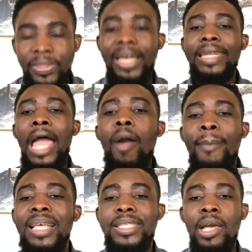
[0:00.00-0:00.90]
that can help
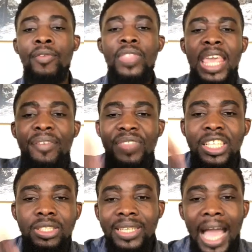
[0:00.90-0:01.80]
myself if
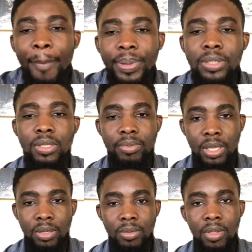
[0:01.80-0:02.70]
this should happen to
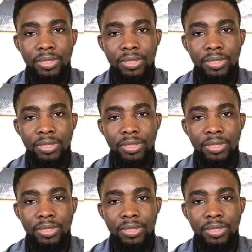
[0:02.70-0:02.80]
me?